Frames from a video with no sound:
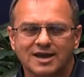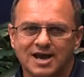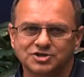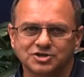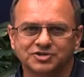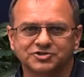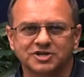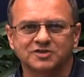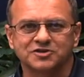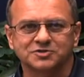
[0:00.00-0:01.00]
Now, as you can
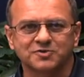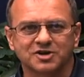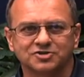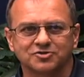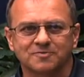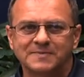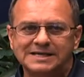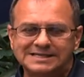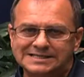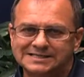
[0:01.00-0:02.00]
see in this picture,
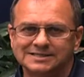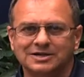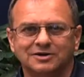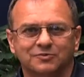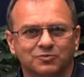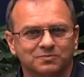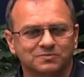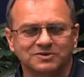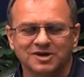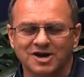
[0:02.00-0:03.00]
they're
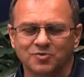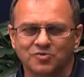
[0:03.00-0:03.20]
not a